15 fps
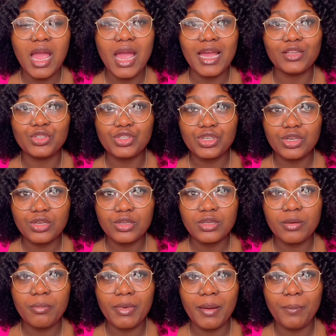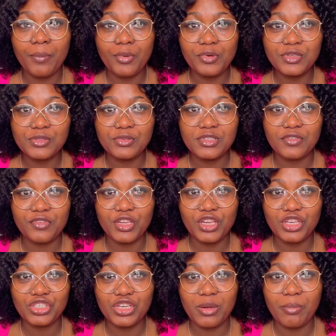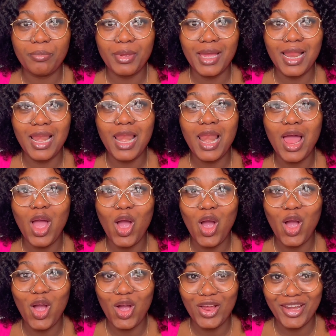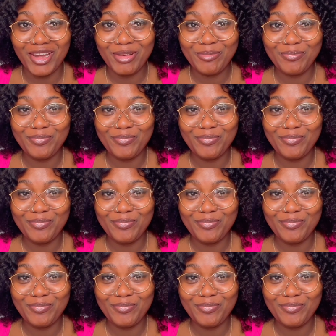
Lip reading: and turn my post notification bell on.